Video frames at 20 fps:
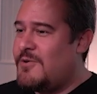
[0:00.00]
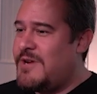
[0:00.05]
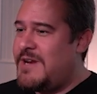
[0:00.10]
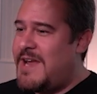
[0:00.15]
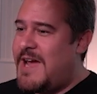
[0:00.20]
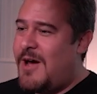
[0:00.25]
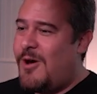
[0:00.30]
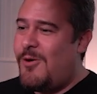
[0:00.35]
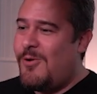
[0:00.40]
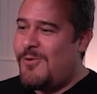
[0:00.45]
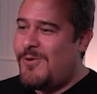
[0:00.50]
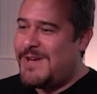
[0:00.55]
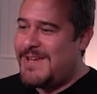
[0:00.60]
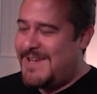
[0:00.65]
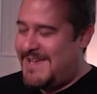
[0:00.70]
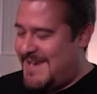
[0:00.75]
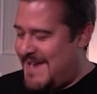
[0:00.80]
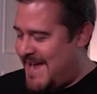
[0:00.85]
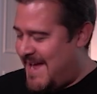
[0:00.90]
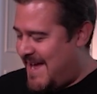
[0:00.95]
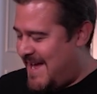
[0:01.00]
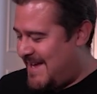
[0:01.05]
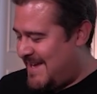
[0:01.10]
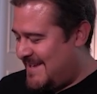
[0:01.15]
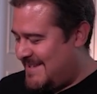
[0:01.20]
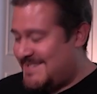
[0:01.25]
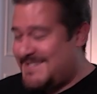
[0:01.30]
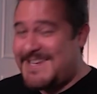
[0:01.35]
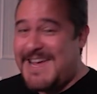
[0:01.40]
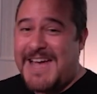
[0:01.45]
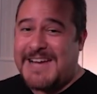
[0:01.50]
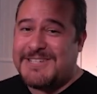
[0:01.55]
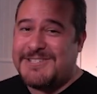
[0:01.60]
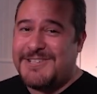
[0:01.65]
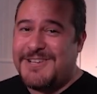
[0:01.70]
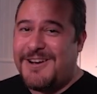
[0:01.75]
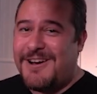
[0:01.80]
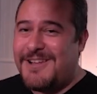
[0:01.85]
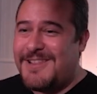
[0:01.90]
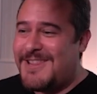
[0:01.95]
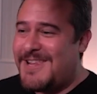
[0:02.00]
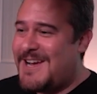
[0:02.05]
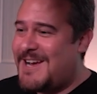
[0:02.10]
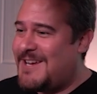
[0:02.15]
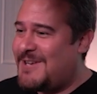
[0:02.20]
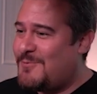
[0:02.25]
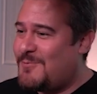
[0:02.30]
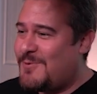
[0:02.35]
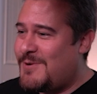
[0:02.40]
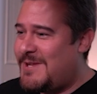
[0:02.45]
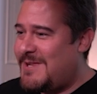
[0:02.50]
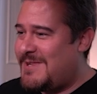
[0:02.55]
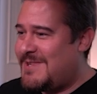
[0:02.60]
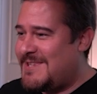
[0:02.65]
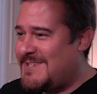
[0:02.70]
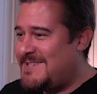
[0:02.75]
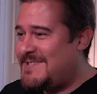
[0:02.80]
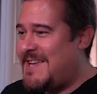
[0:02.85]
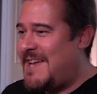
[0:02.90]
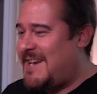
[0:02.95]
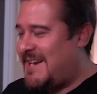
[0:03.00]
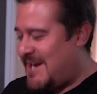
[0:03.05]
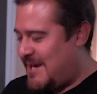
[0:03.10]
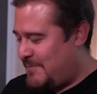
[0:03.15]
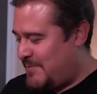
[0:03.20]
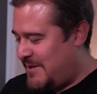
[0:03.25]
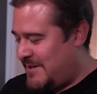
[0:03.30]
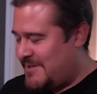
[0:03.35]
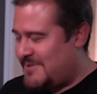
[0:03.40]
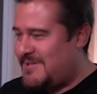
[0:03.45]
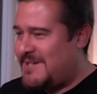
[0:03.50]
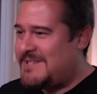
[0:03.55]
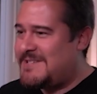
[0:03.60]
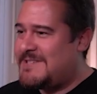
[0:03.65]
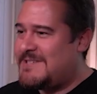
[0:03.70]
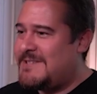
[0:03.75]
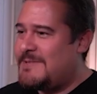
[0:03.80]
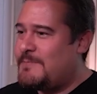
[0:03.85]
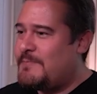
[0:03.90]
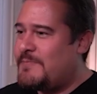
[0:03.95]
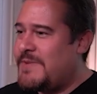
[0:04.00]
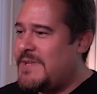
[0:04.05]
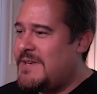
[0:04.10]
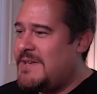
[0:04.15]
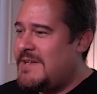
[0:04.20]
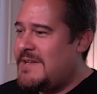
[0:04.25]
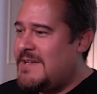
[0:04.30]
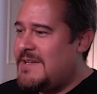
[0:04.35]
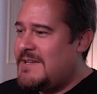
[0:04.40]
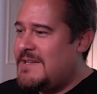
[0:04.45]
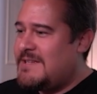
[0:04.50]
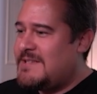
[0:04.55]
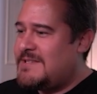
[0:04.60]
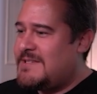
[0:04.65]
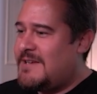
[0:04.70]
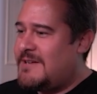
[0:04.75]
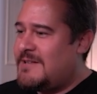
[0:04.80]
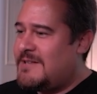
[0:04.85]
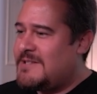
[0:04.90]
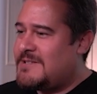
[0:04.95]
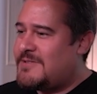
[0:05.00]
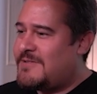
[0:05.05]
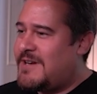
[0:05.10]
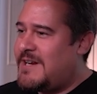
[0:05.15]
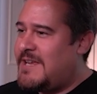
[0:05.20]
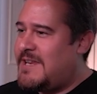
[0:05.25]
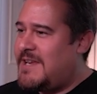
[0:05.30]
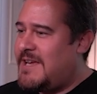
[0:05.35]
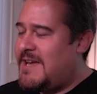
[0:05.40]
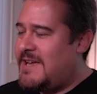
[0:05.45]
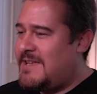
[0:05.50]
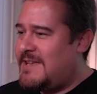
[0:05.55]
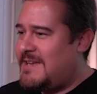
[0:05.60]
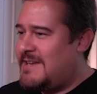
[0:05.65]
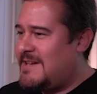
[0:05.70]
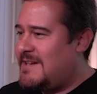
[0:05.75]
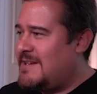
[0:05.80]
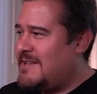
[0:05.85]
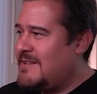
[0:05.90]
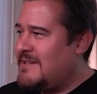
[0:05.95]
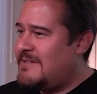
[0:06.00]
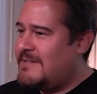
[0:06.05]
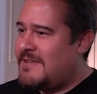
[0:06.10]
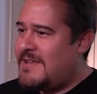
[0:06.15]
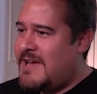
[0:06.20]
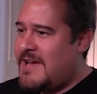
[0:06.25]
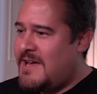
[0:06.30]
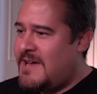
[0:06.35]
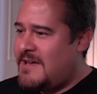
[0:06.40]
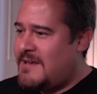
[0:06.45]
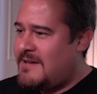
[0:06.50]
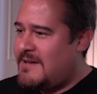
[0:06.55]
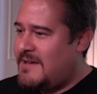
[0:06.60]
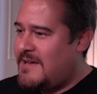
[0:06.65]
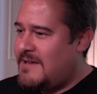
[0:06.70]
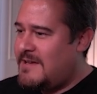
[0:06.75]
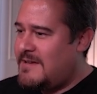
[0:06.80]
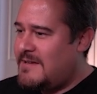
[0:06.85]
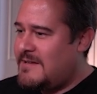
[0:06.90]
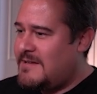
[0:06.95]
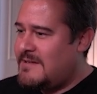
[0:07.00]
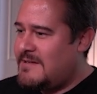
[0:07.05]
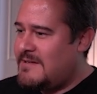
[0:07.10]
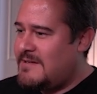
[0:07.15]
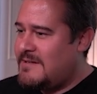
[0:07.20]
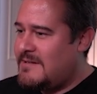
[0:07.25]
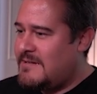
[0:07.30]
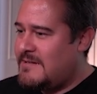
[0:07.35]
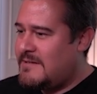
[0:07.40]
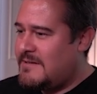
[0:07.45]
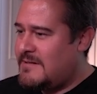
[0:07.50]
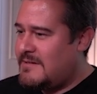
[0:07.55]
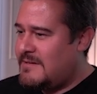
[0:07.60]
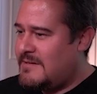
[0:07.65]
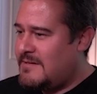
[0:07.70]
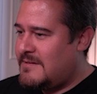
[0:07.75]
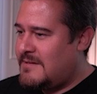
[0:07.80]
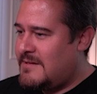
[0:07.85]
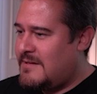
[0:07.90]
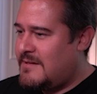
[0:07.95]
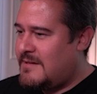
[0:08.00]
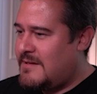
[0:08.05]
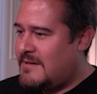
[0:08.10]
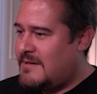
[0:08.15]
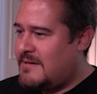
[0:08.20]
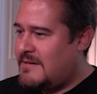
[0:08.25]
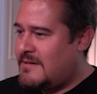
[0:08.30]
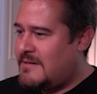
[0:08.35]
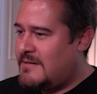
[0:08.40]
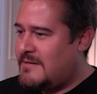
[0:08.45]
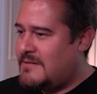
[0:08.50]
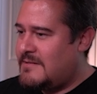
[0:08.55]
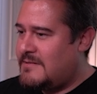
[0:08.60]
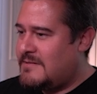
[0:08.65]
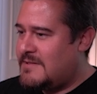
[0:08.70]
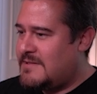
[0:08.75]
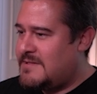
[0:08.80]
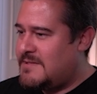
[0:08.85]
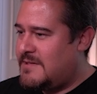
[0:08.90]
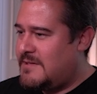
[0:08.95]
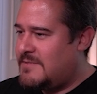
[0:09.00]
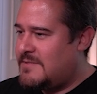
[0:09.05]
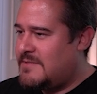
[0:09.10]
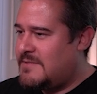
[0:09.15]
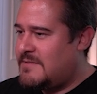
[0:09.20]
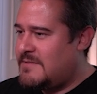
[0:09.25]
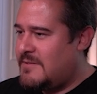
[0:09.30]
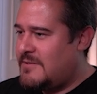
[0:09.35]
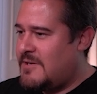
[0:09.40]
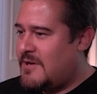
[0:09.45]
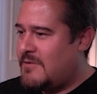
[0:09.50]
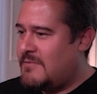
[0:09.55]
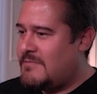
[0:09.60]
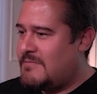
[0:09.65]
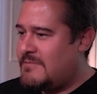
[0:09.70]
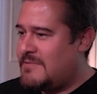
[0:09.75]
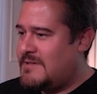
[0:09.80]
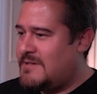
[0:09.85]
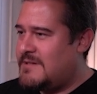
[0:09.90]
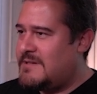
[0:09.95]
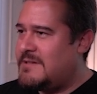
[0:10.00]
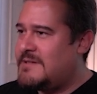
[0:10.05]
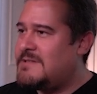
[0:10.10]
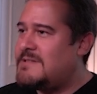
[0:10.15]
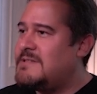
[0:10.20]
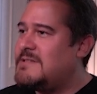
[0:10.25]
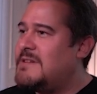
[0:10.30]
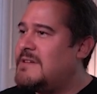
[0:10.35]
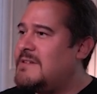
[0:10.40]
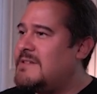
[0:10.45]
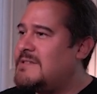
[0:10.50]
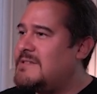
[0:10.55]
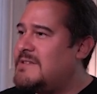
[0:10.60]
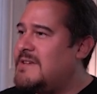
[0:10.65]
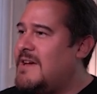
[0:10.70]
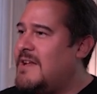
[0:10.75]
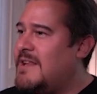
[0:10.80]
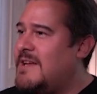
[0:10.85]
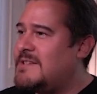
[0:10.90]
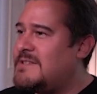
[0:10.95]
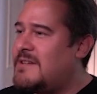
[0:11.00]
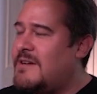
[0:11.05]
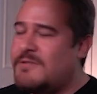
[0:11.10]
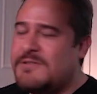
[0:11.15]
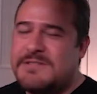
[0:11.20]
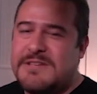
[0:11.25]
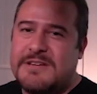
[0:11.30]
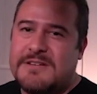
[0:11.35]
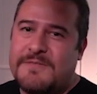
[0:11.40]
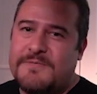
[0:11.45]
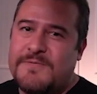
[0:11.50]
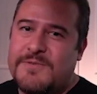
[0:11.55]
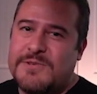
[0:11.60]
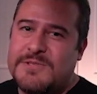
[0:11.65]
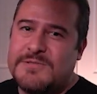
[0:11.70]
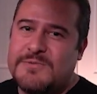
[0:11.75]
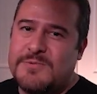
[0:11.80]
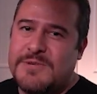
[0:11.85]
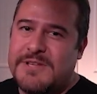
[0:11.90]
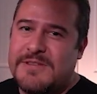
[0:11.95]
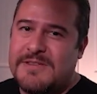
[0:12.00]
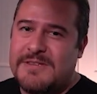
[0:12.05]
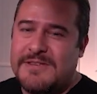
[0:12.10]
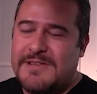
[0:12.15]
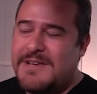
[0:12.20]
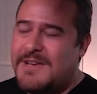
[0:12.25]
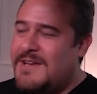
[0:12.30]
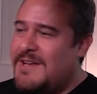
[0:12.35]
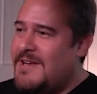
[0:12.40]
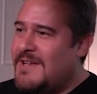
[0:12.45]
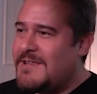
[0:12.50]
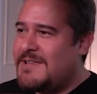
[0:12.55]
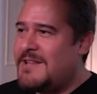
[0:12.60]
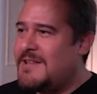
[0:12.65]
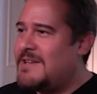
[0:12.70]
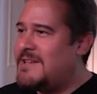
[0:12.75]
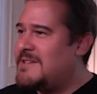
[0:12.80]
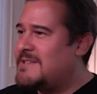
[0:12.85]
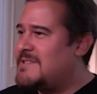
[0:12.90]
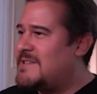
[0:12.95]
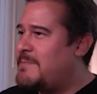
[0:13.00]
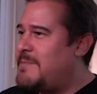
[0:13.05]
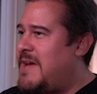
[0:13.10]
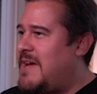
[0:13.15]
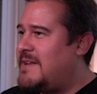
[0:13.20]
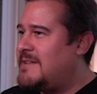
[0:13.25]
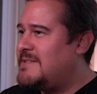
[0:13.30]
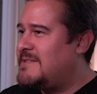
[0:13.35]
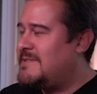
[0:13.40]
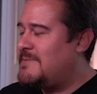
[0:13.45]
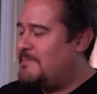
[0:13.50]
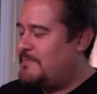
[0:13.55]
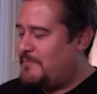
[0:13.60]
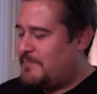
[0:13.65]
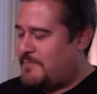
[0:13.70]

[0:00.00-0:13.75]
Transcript: now it it's actually online with the static IP address. So let's go ahead and clear that and uh, let's see, is it? No, uh, CLS. I always get confused with the Linux commands.